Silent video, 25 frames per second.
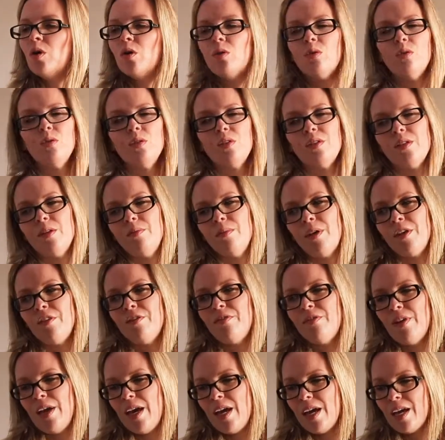Also my
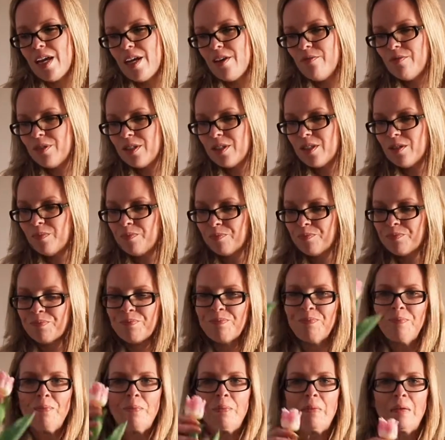faves,
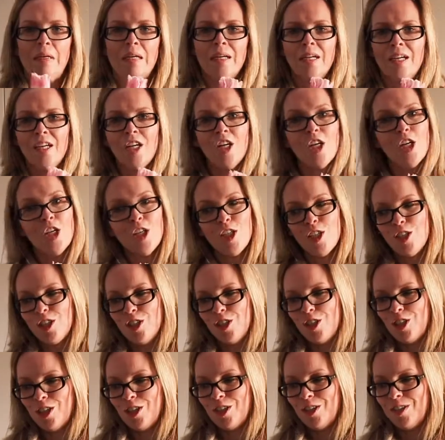
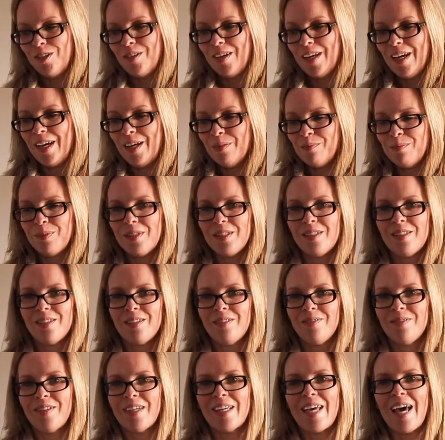tulips.
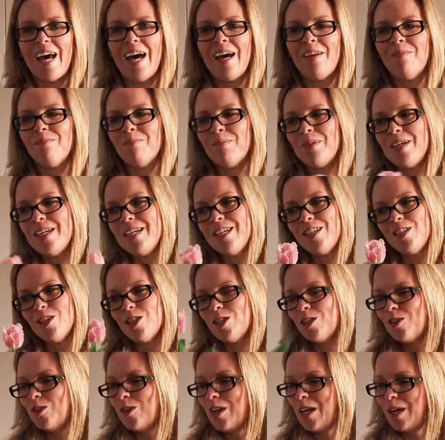Can't beat
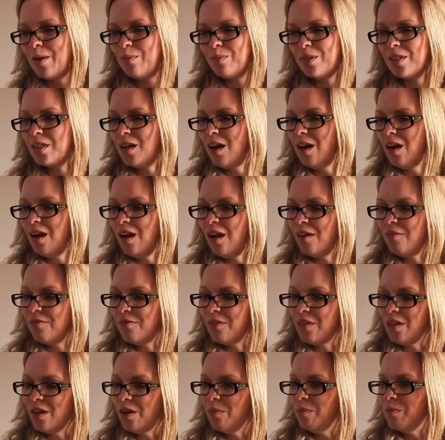tulips, love
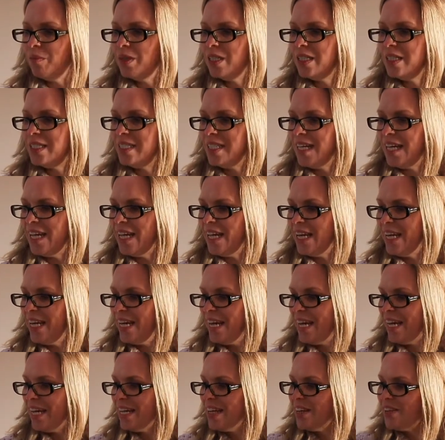them
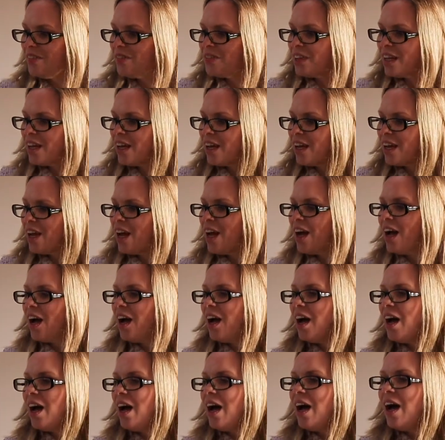dearly.
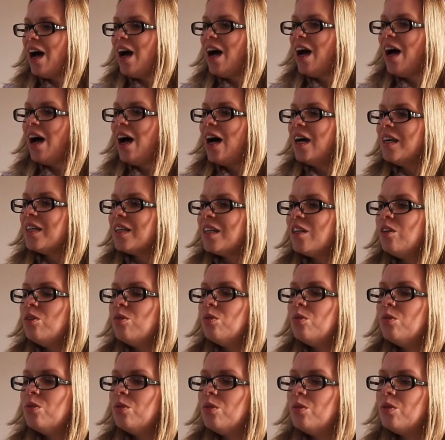And I
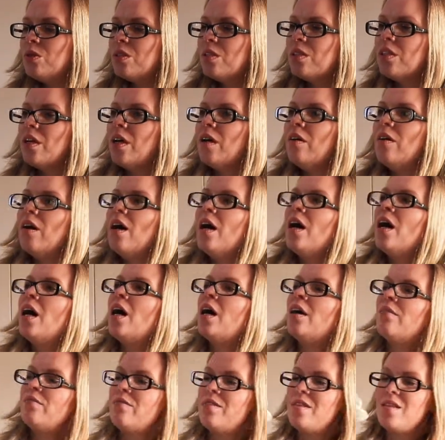also
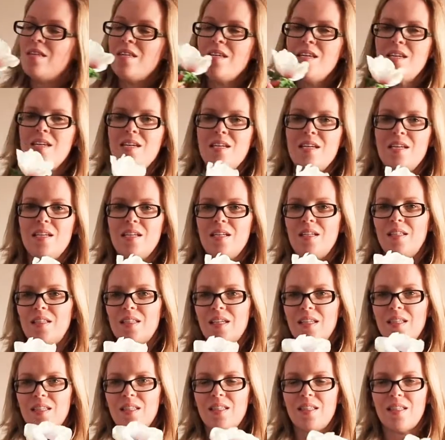have these
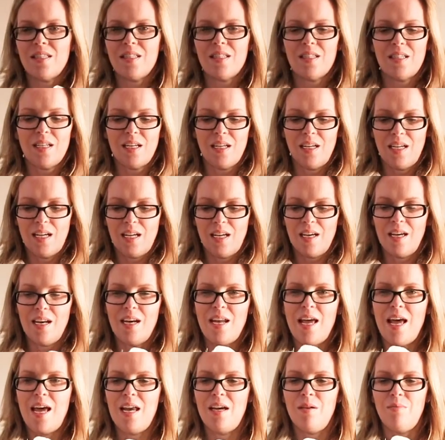stunning
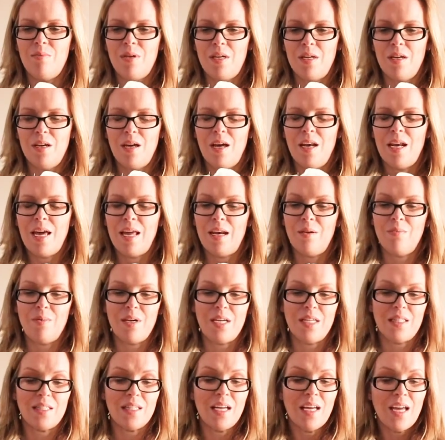
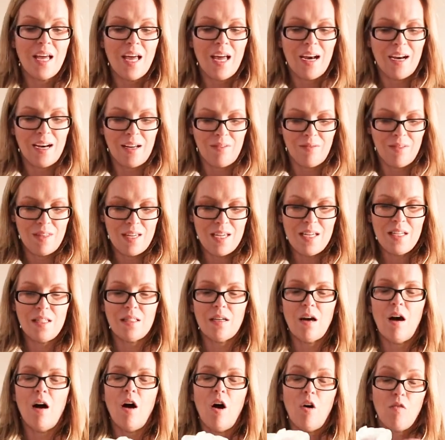anemones. Now these
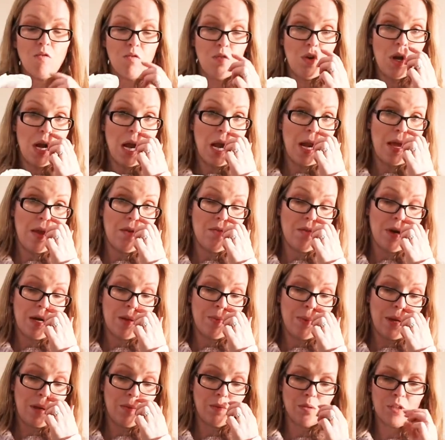are really, really
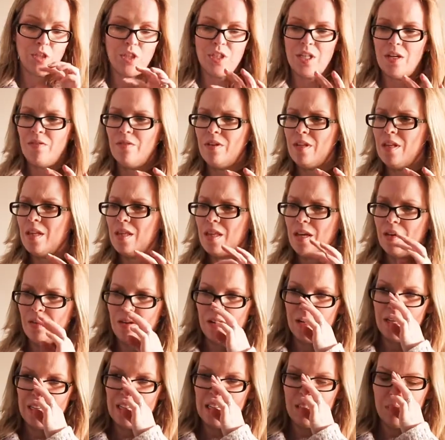big ones. Generally
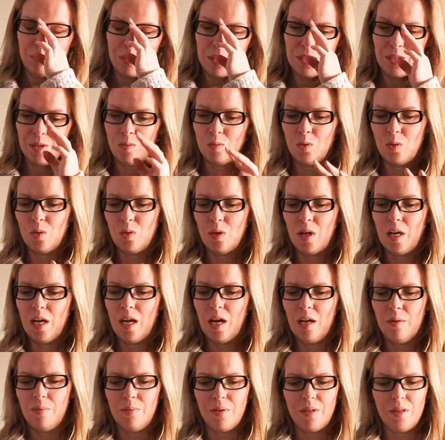they're a little bit
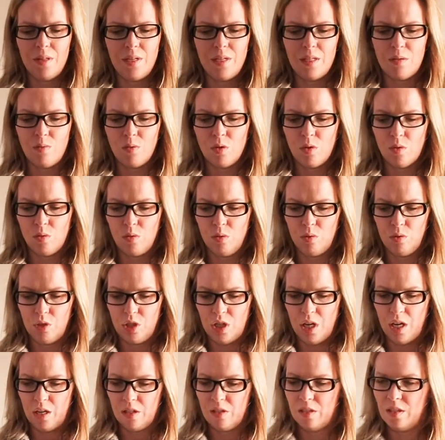smaller, but these were
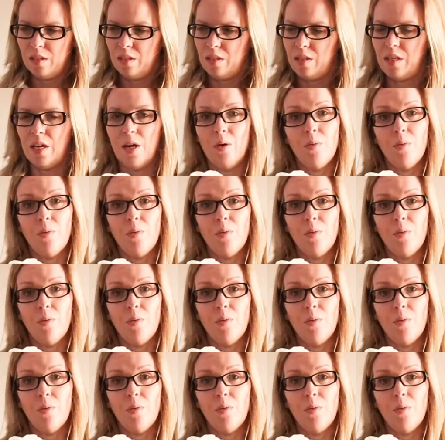gorgeous. So